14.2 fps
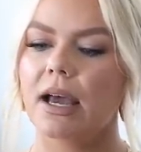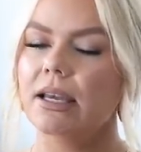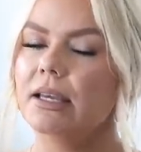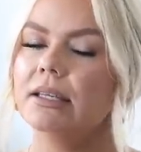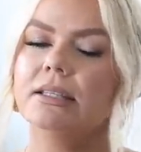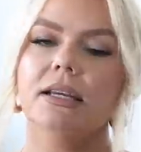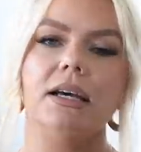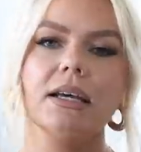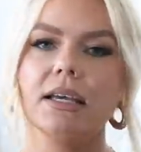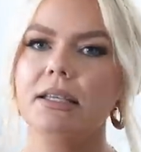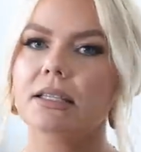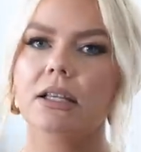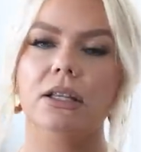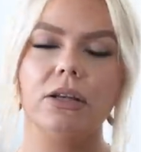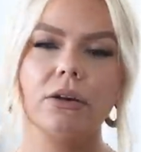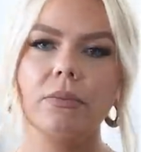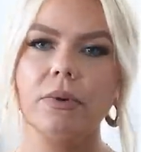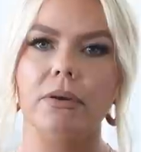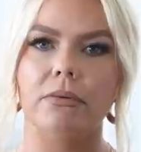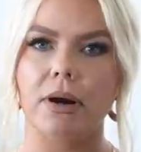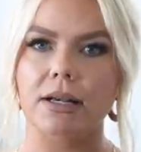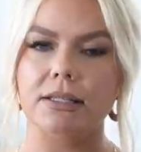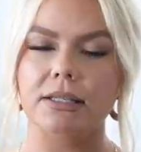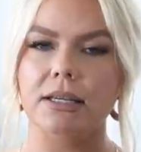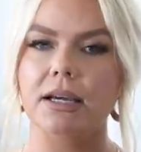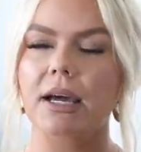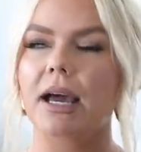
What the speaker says: it's a little bit rustic.